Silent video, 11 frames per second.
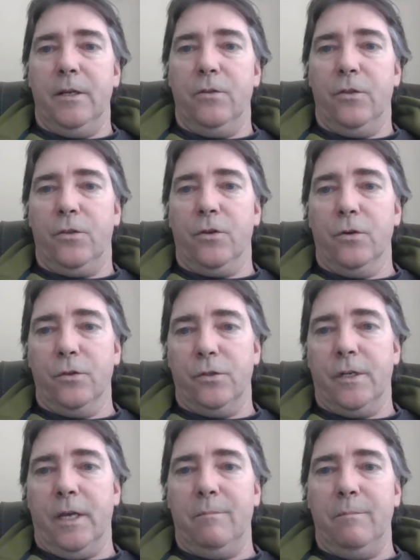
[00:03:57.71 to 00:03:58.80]
and
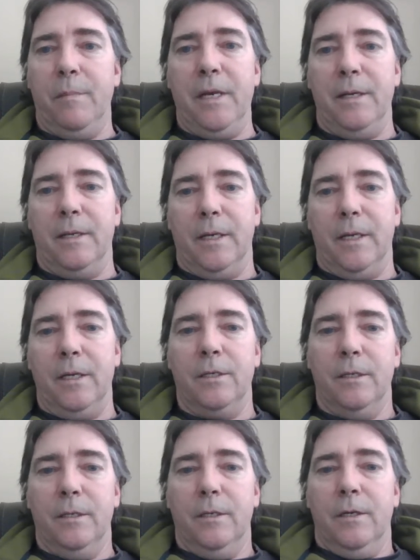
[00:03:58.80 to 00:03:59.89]
Thursday
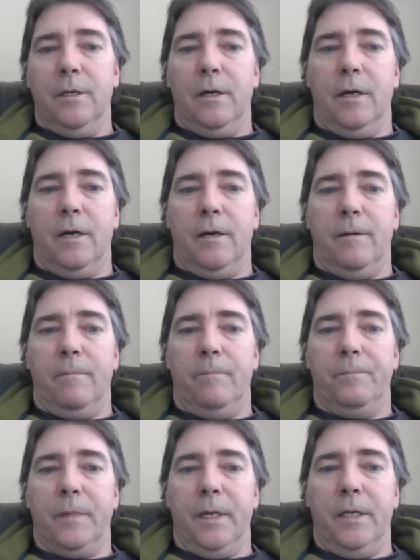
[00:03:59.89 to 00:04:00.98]
midnight.
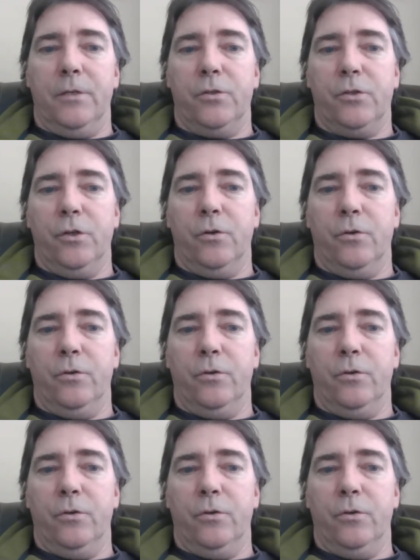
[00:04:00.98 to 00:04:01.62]
And so